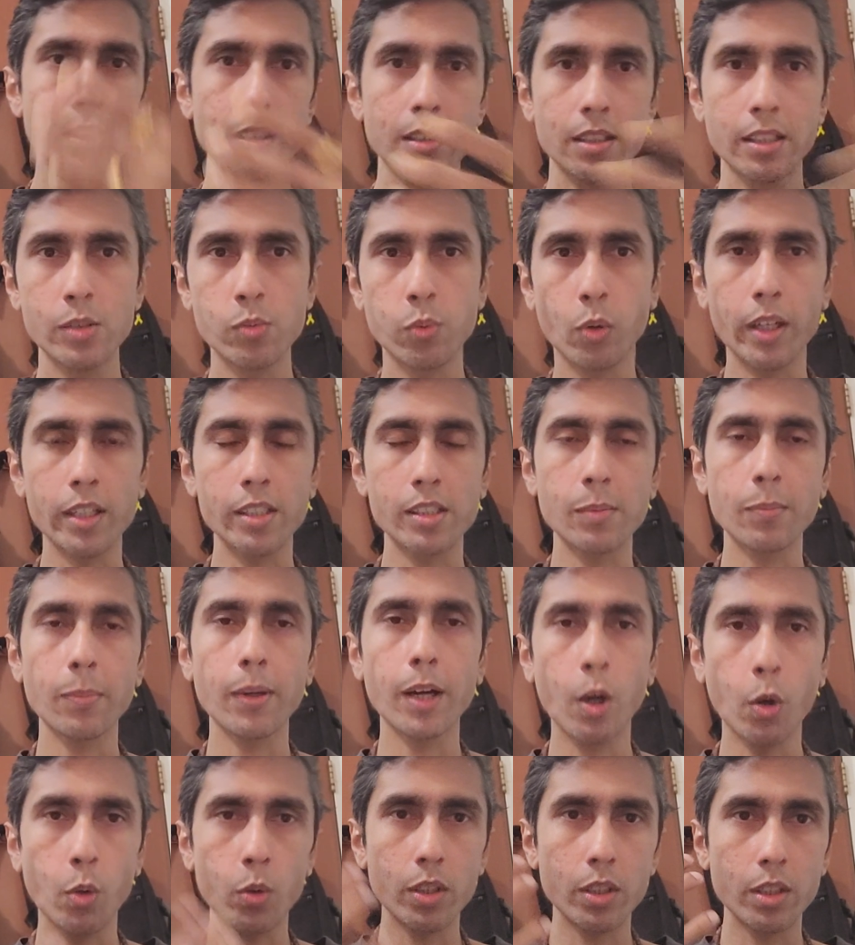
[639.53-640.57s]
This is what it's
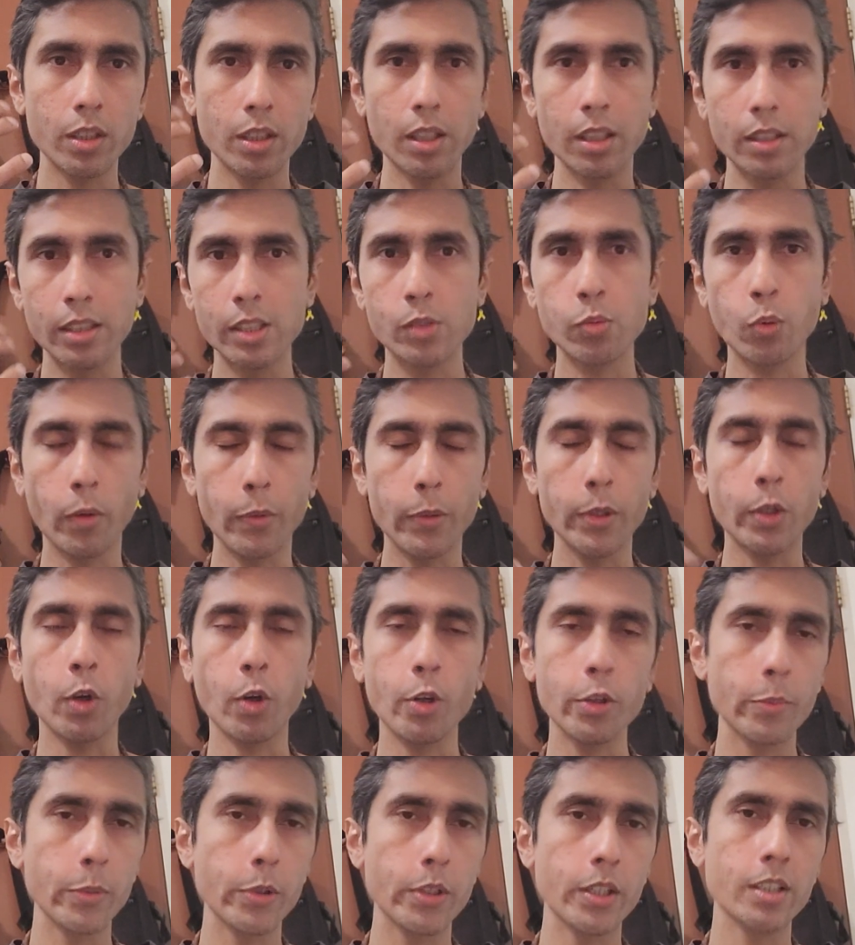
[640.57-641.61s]
about. This is what we
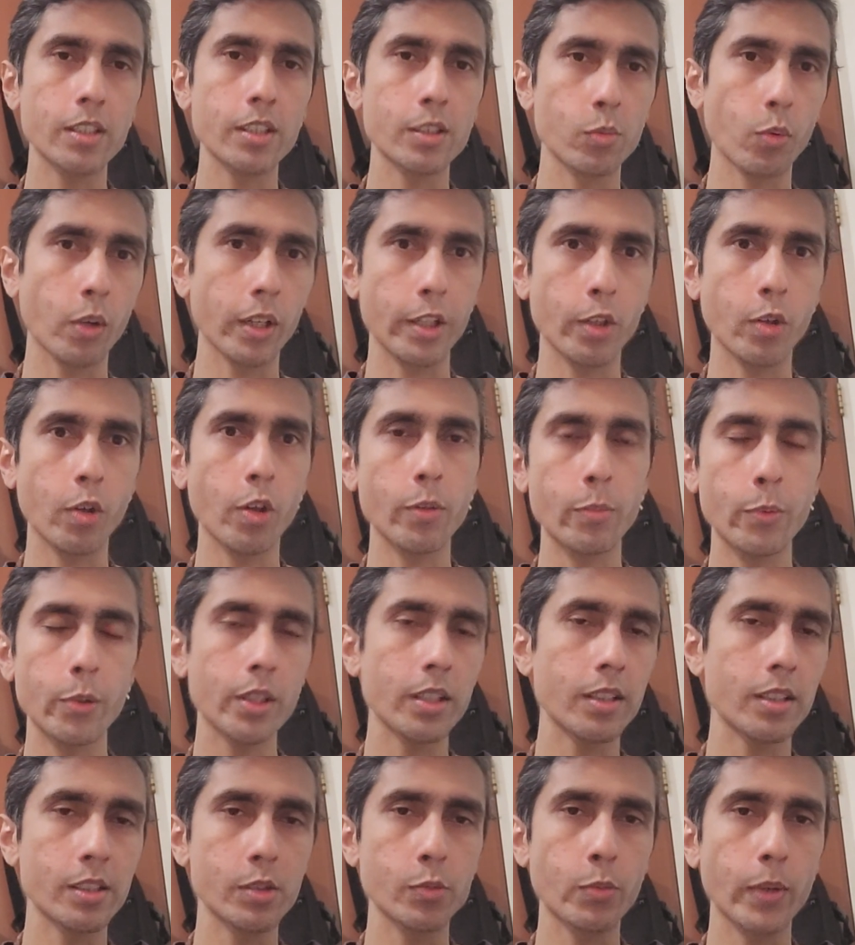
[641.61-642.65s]
contributed. This is what they
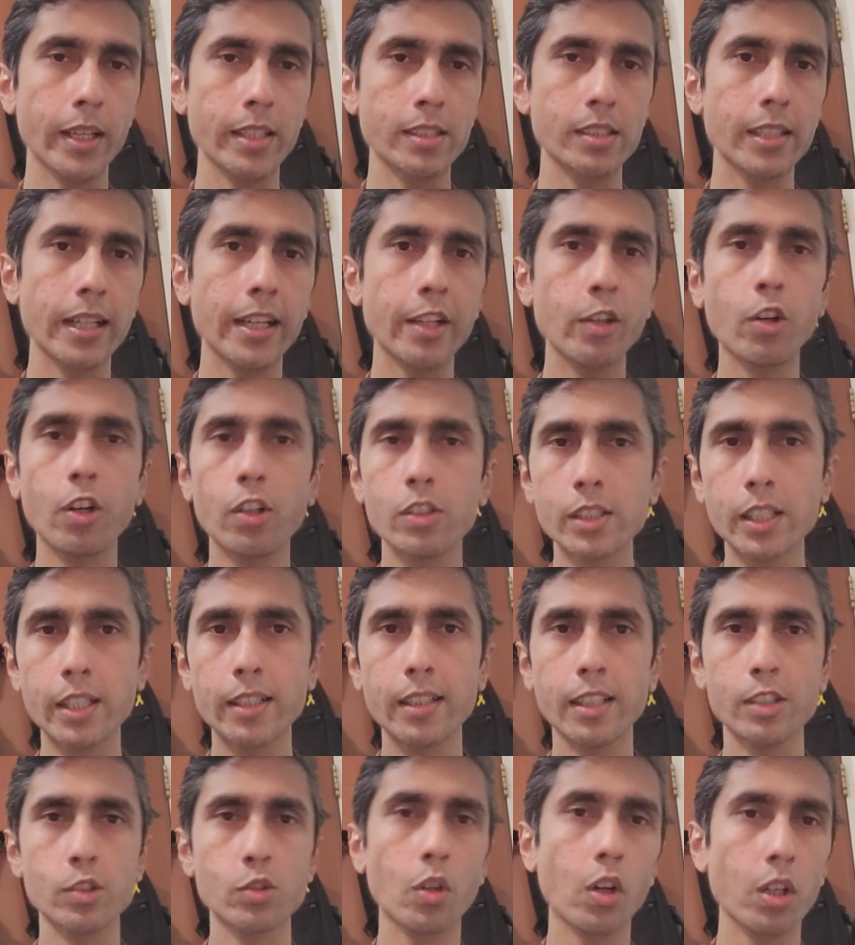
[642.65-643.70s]
contributed. This is where it's standing on our side.
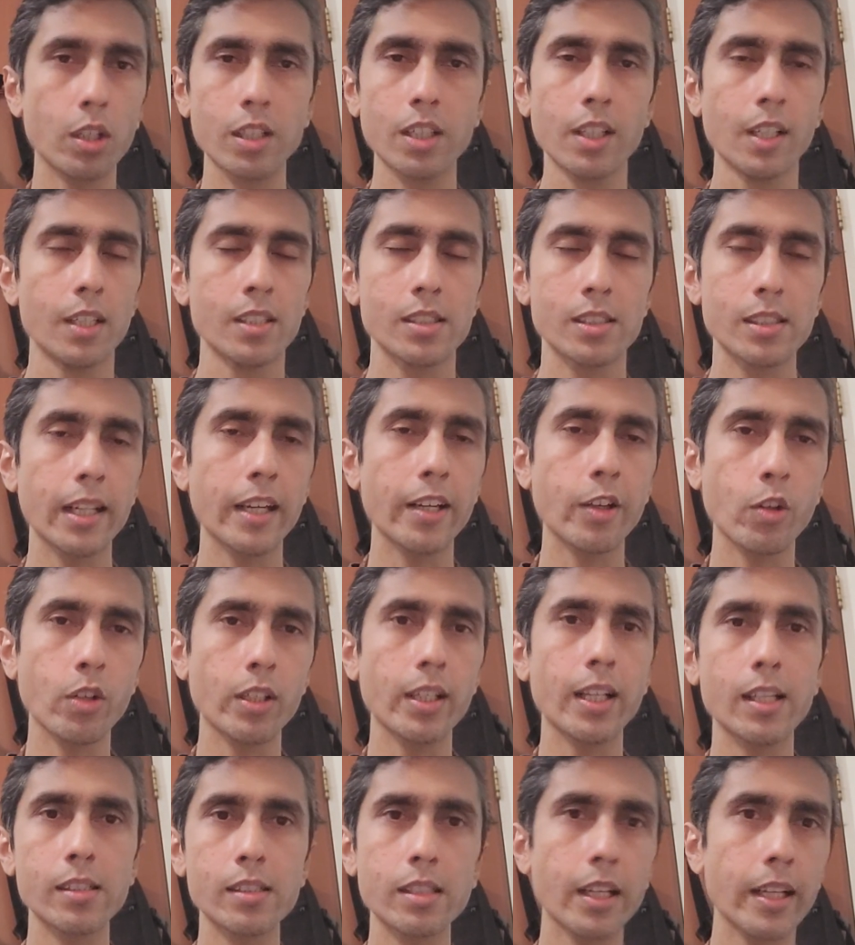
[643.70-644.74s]
This is not standing on
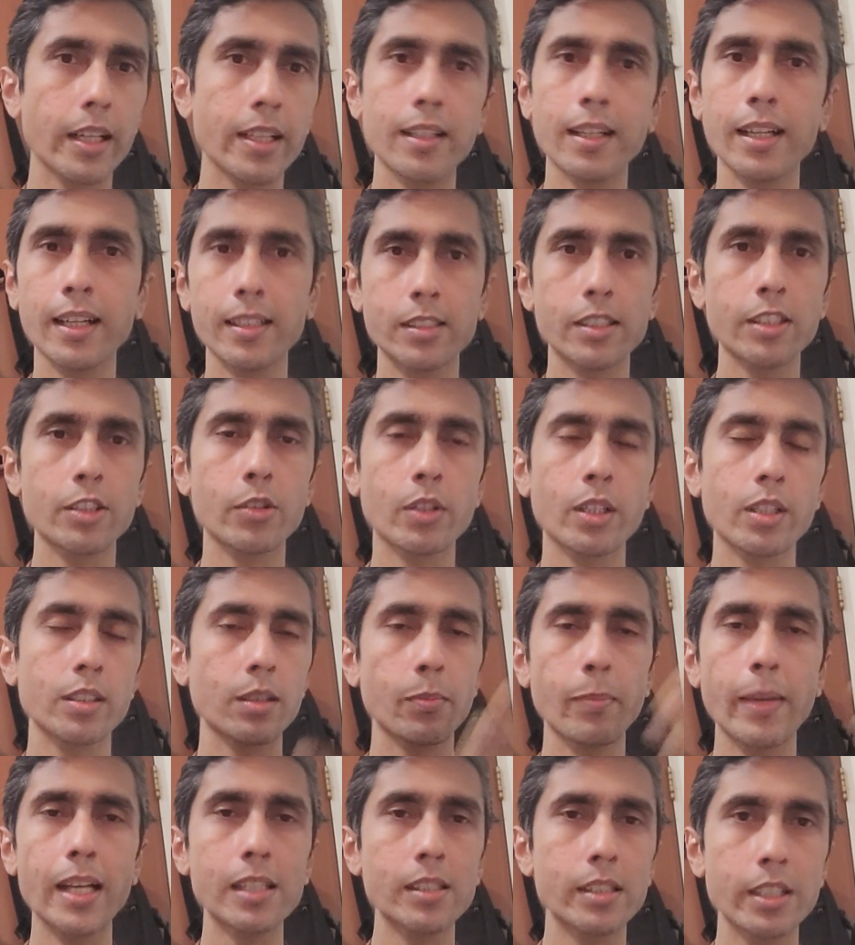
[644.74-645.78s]
their side, etc. The
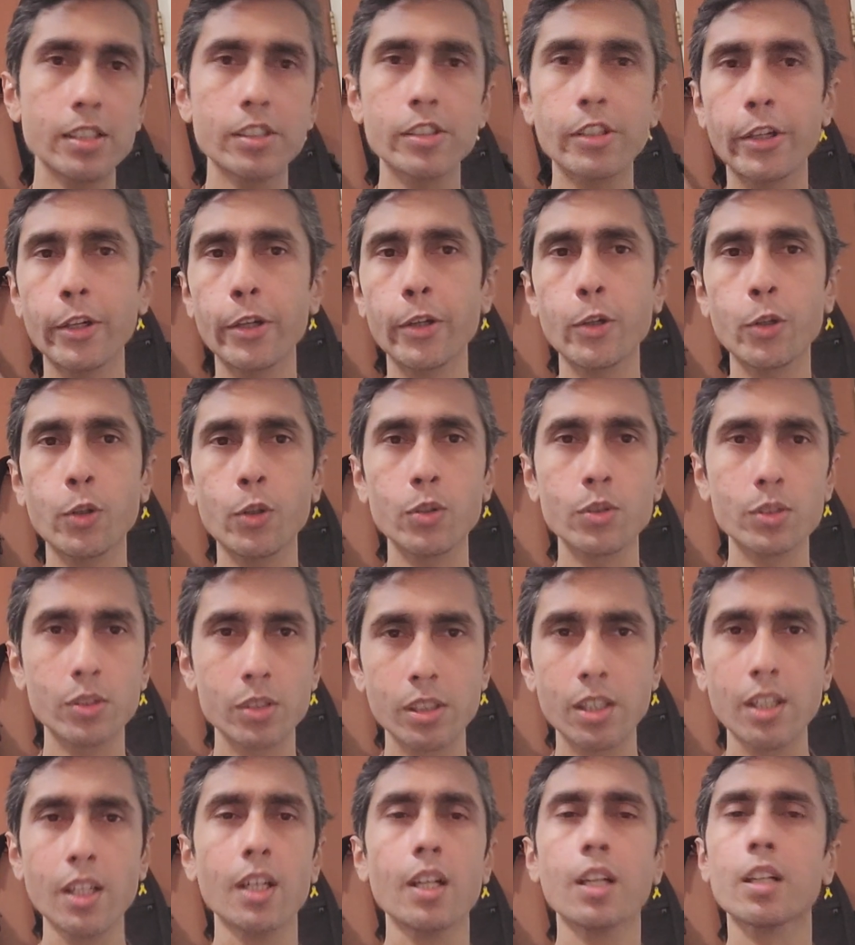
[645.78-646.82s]
best case scenarios,
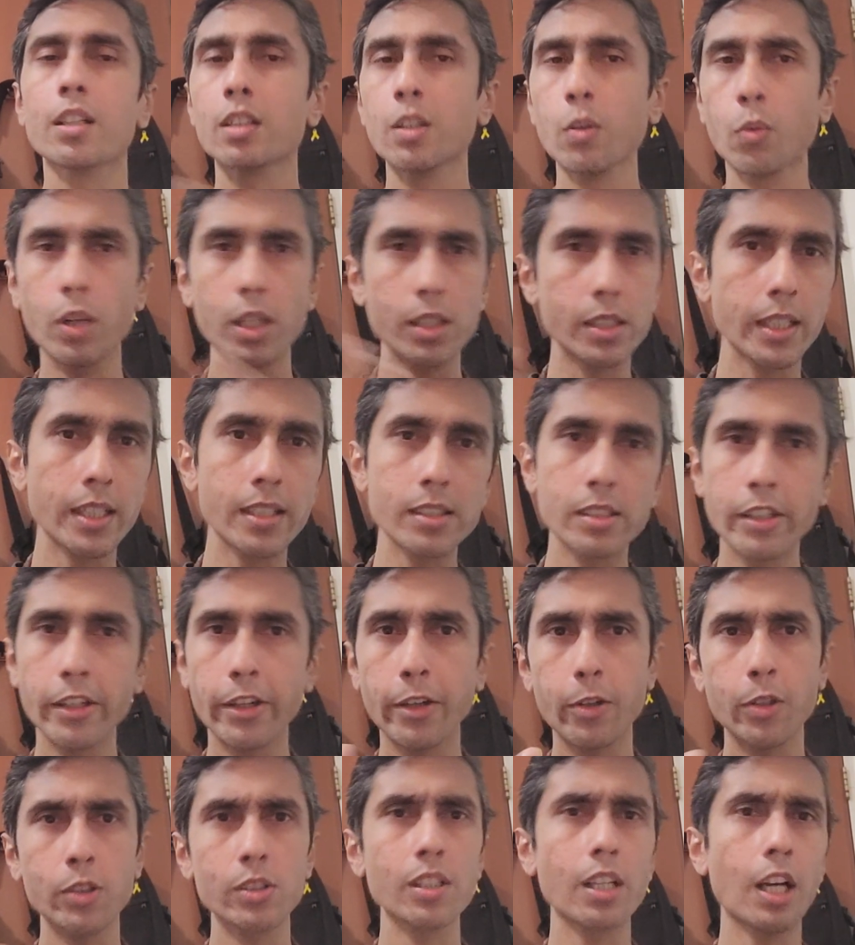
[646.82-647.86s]
the worst case
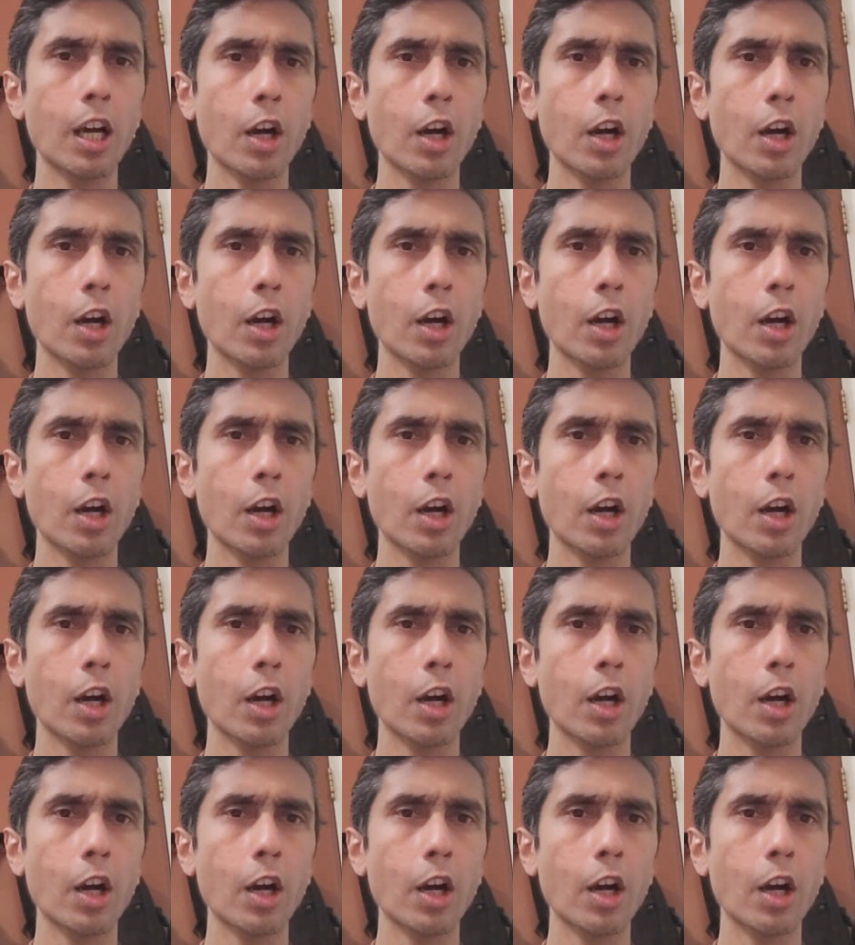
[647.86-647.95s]
scenarios.